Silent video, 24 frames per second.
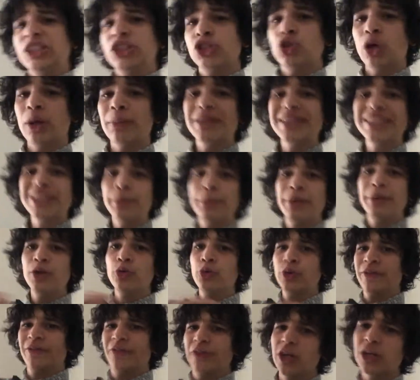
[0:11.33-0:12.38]
So I'm going to be
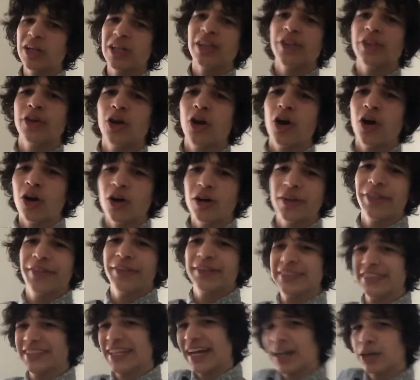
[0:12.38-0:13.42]
revealing the car
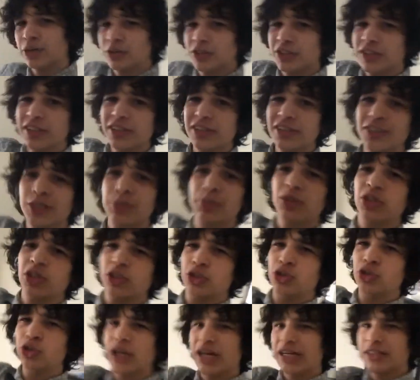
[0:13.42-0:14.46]
downstairs because
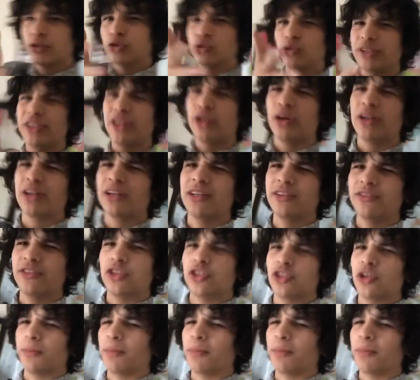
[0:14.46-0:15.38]
you guys already know I live in an